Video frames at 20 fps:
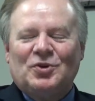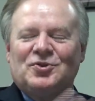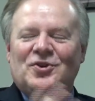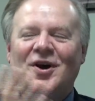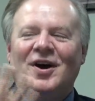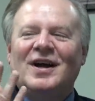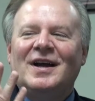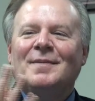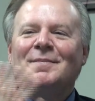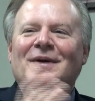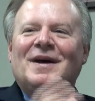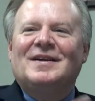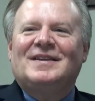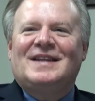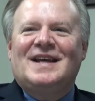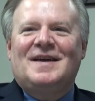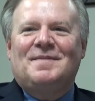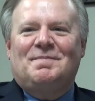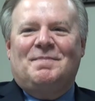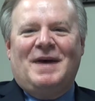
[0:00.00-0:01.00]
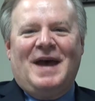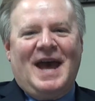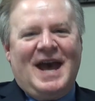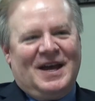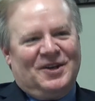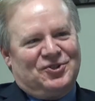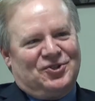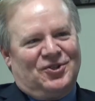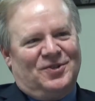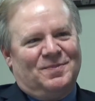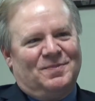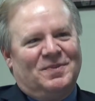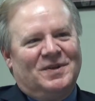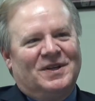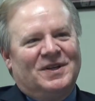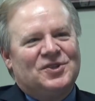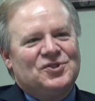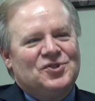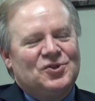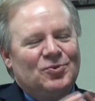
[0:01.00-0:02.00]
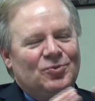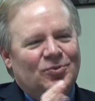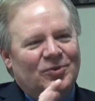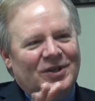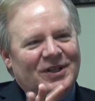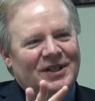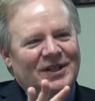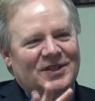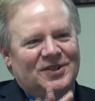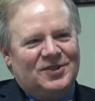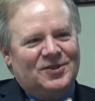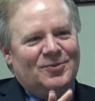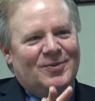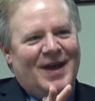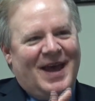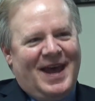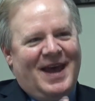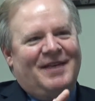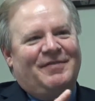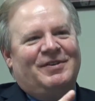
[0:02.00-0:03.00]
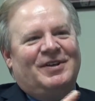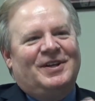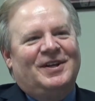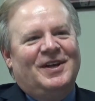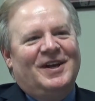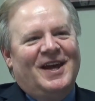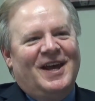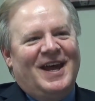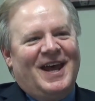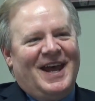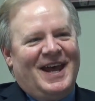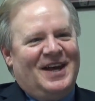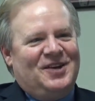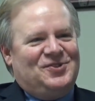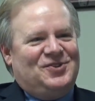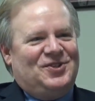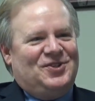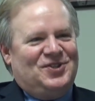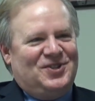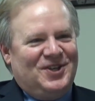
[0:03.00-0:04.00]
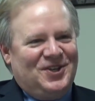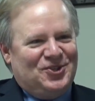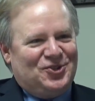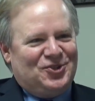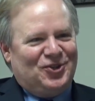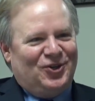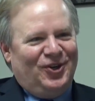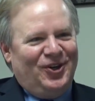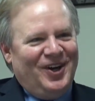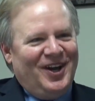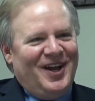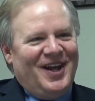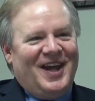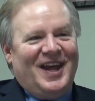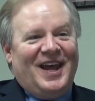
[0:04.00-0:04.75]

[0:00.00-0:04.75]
Well, talk about that passion, because you really do have it as a teacher.